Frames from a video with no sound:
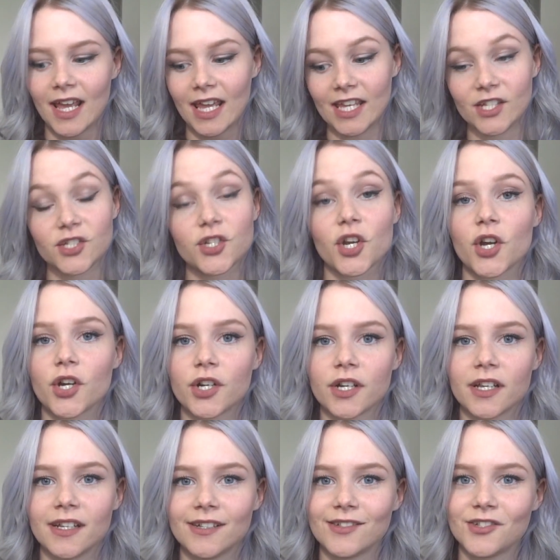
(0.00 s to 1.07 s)
In turn,
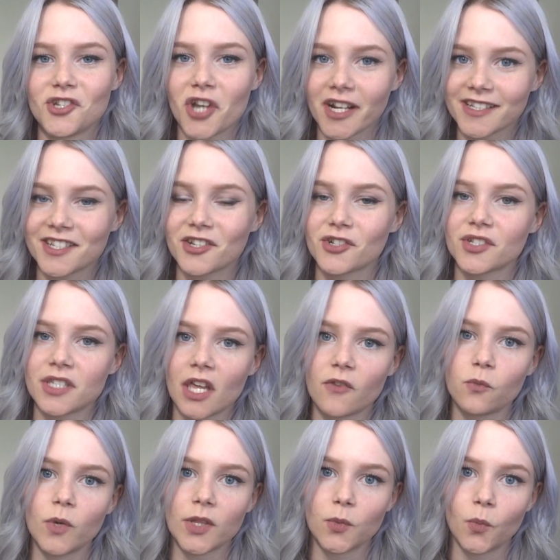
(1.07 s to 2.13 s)
injecting
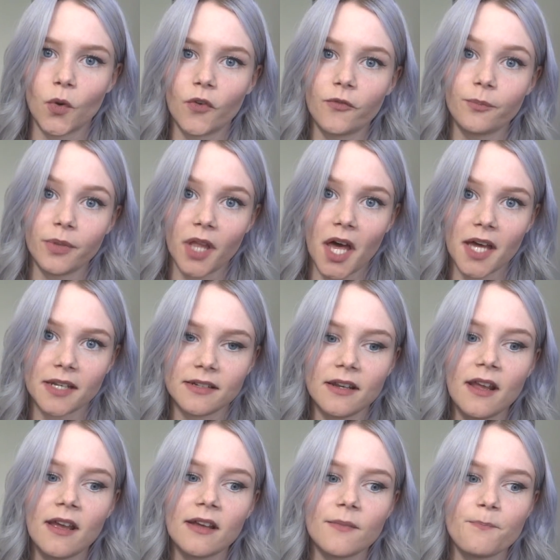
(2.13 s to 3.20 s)
herself with wolf blood,
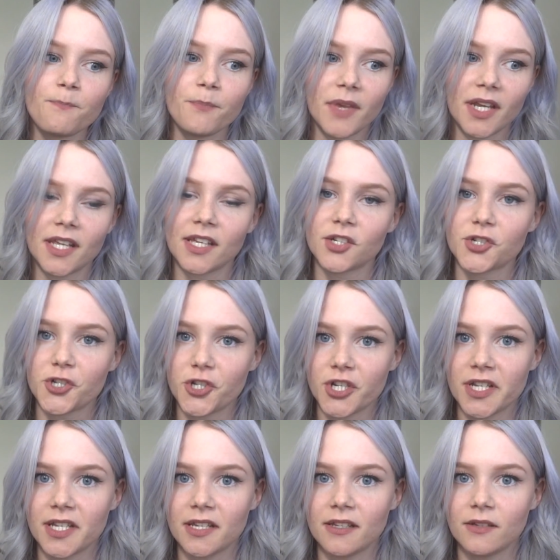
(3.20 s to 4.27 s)
meaning
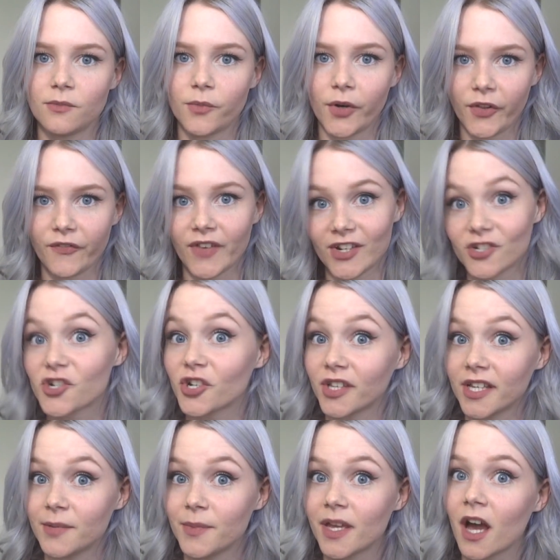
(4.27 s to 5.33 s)
she will
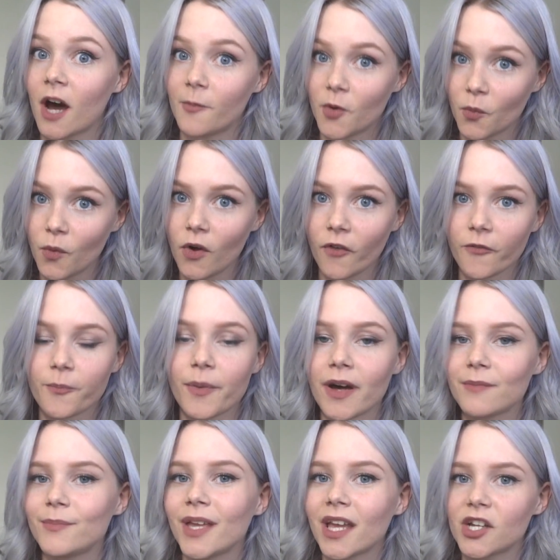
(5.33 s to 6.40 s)
eventually become a wolf.
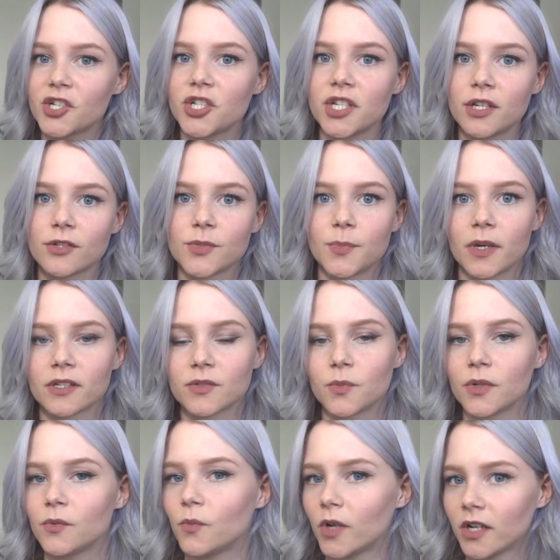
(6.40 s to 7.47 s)
But because she knows
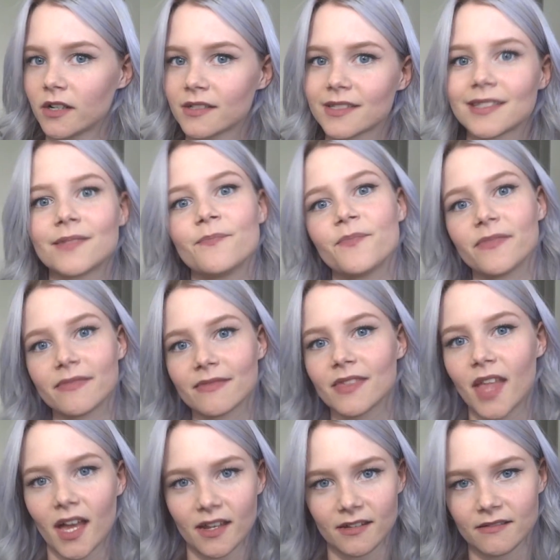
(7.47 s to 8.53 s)
monkswood works,
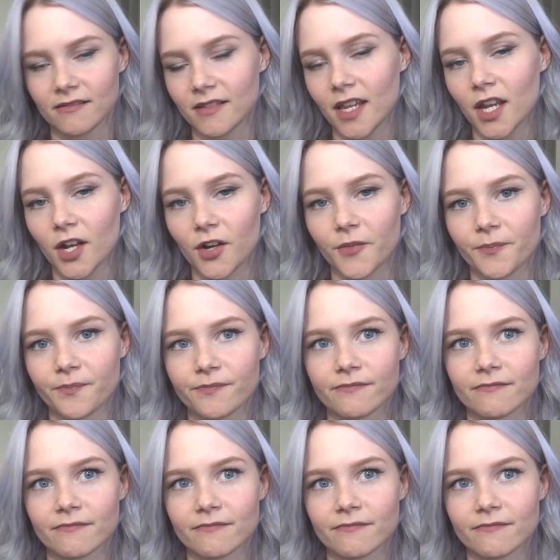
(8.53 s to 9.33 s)
then, you know,